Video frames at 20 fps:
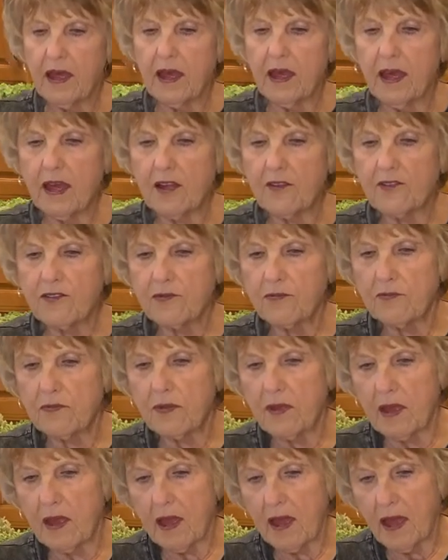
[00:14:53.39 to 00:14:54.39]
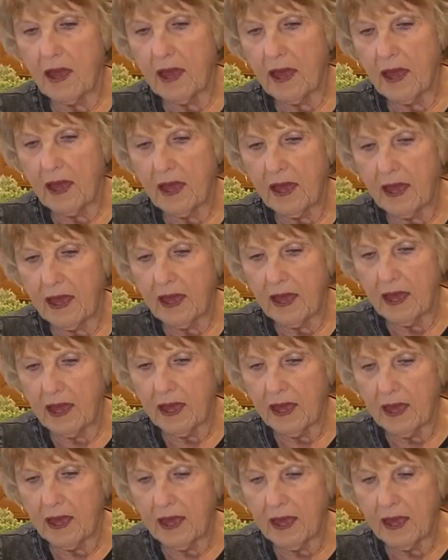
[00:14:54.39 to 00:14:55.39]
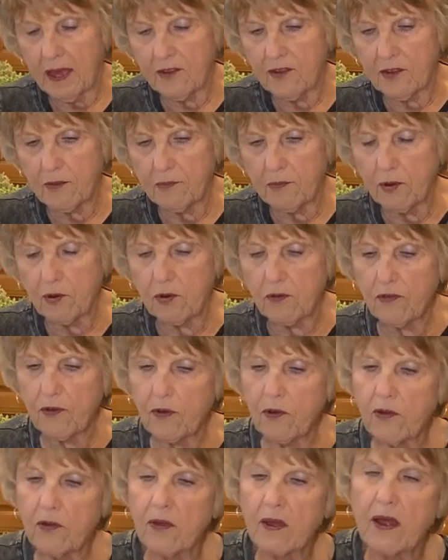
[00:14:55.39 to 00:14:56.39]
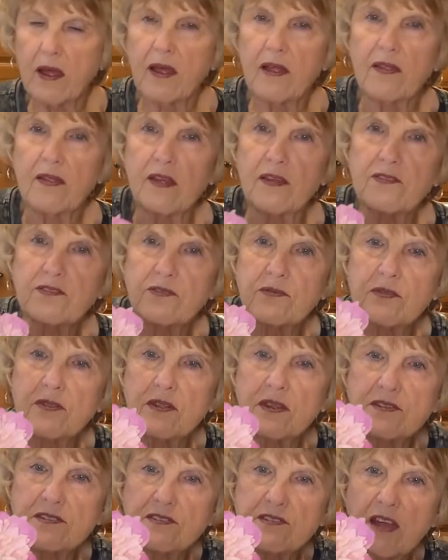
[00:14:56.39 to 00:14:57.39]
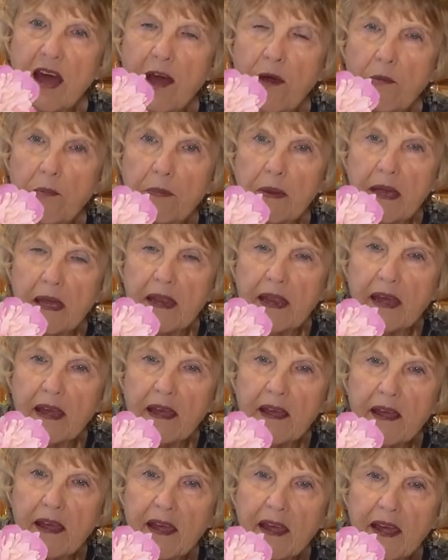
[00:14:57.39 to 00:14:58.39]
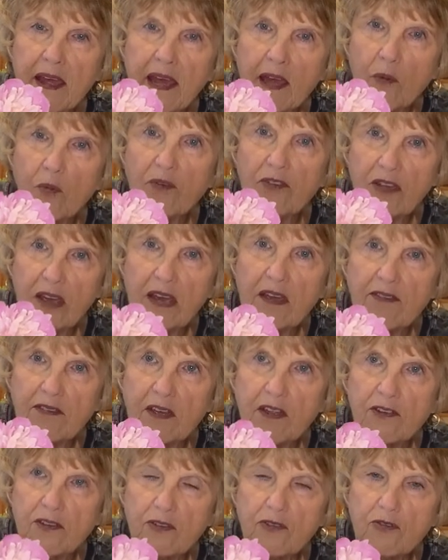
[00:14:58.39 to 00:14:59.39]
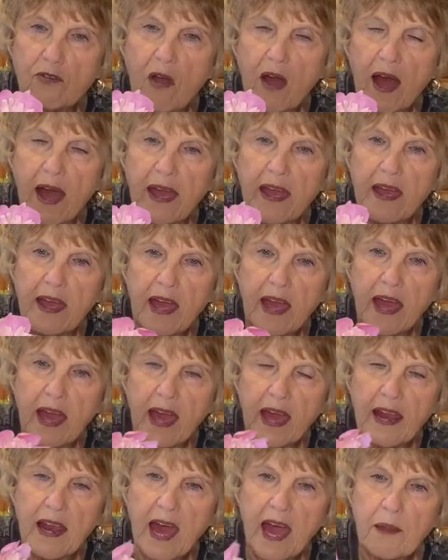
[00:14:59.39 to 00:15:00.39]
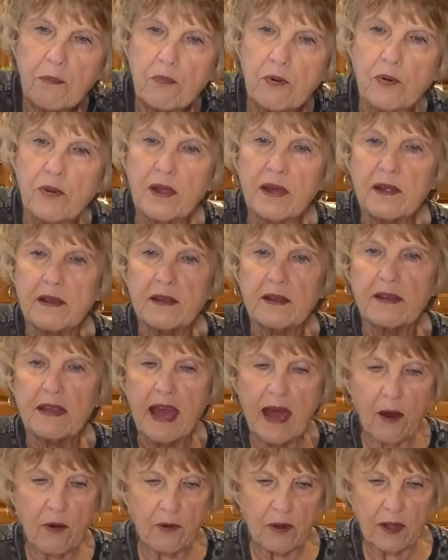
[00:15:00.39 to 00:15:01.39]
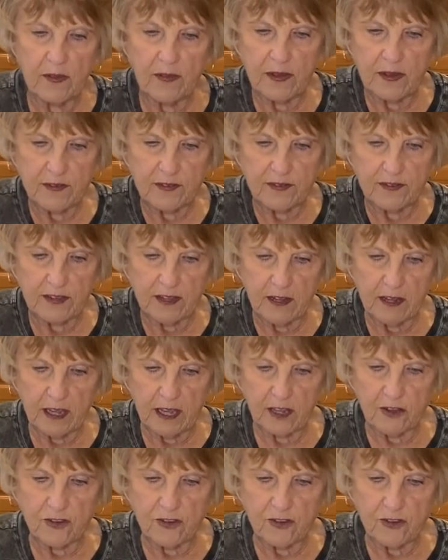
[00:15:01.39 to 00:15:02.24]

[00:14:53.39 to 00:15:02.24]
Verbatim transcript: It's it's a beautiful this this style peony. It was easy to dry, and I put it down in the silica